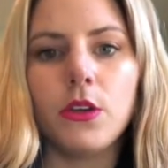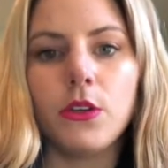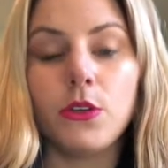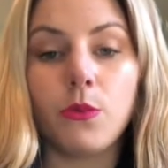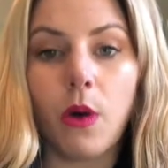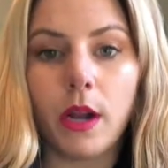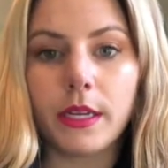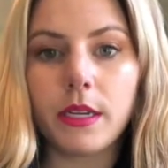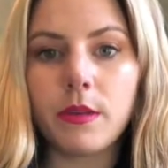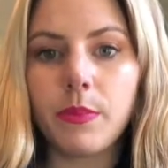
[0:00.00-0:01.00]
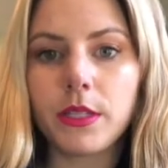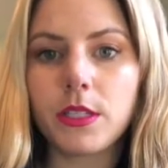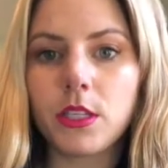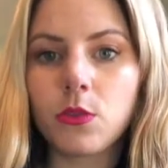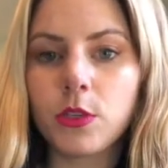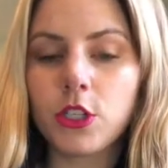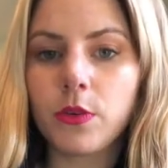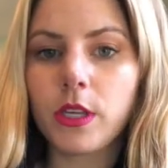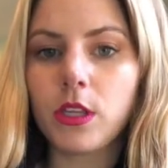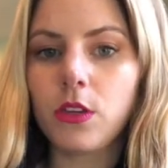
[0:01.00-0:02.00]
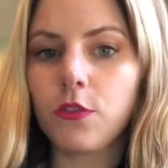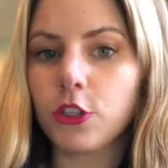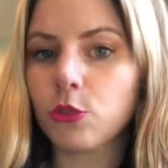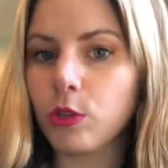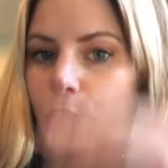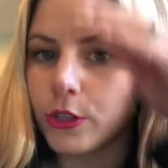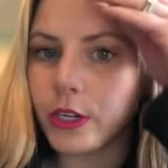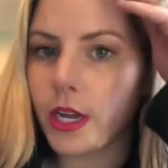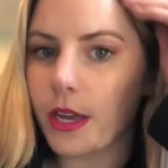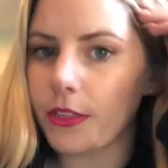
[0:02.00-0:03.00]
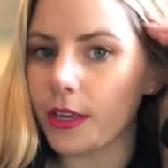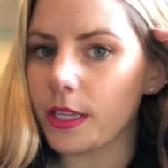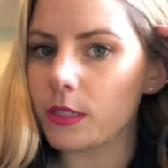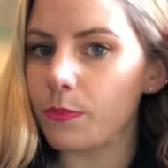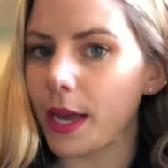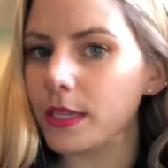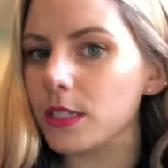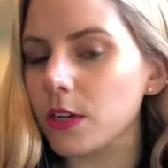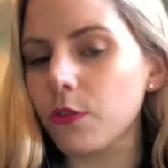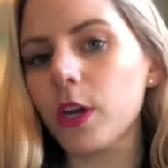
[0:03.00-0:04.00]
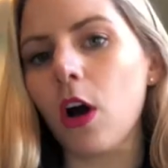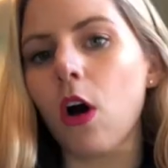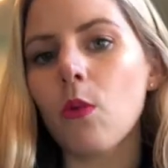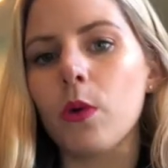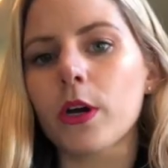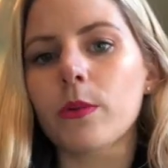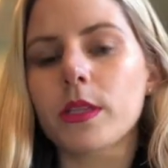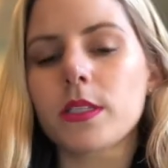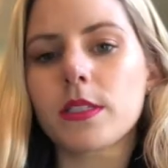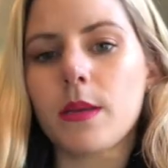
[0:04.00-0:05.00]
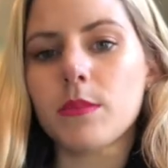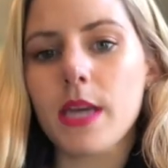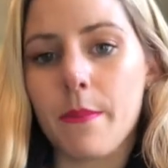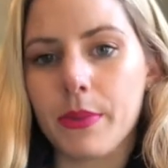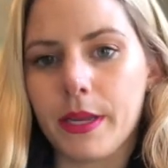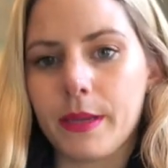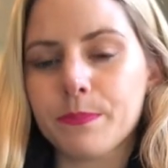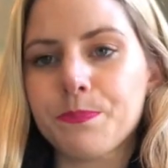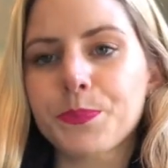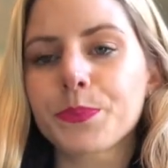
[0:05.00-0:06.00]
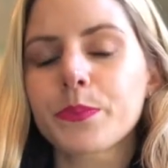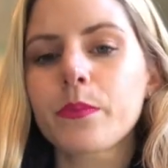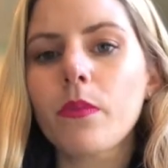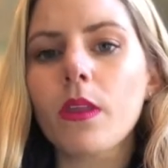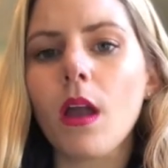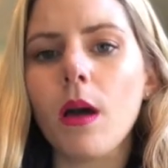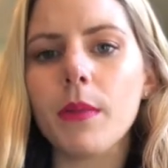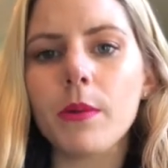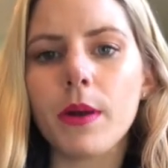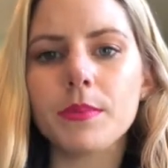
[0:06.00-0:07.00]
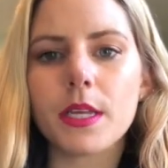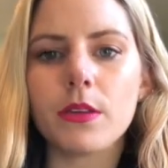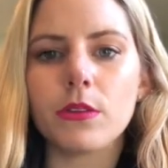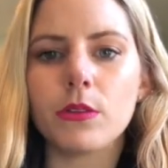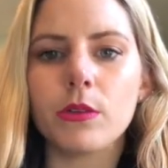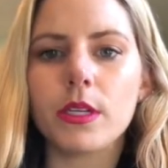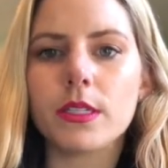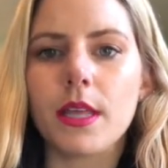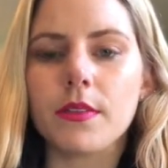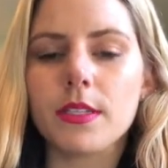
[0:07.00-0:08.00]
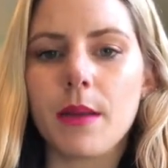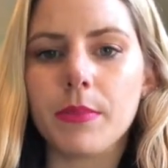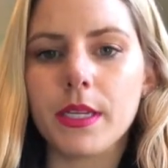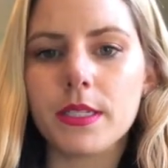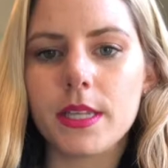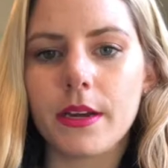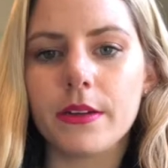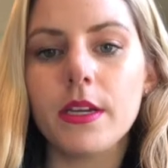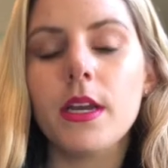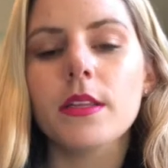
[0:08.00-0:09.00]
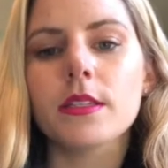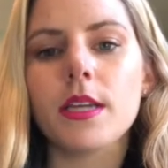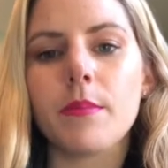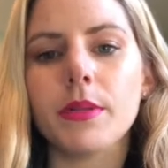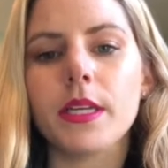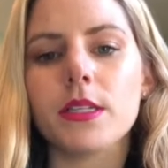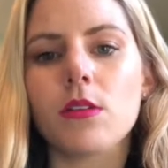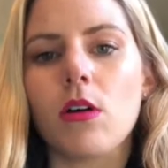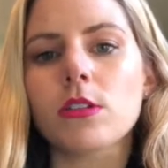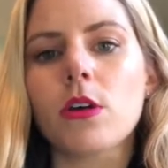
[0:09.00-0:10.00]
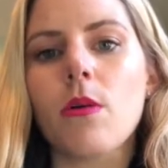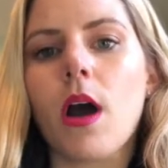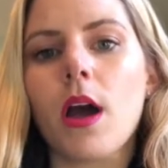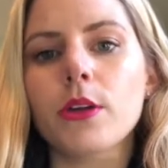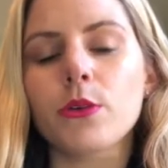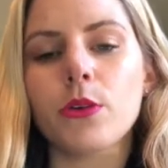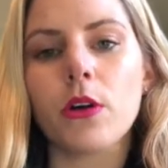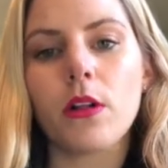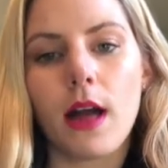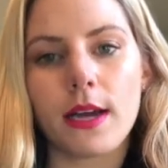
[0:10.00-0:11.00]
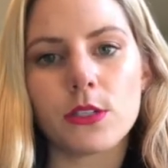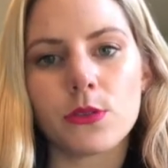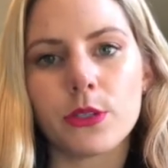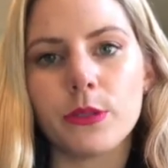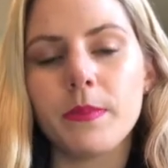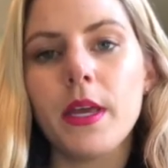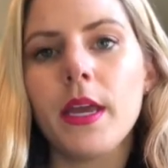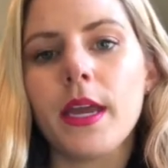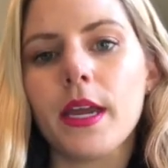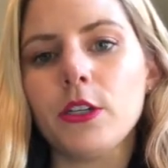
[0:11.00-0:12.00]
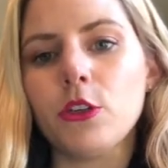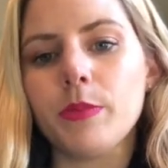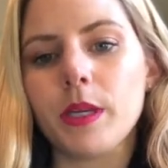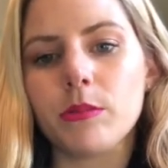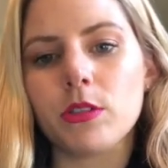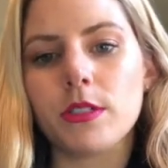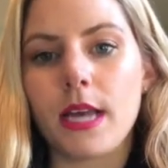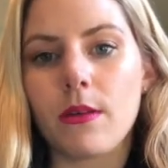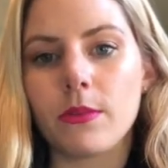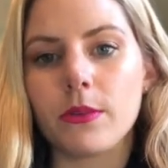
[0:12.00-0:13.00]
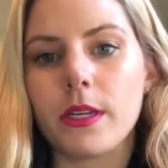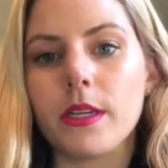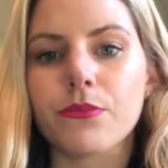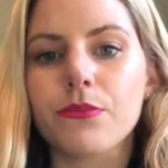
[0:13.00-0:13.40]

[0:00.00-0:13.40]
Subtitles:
you wanted, but since we're doing the virtual learning, I think it's best if we all work with the same template. On my website, you'll notice that the template is there. The template is also on Google Classroom, and you'll be able to download it.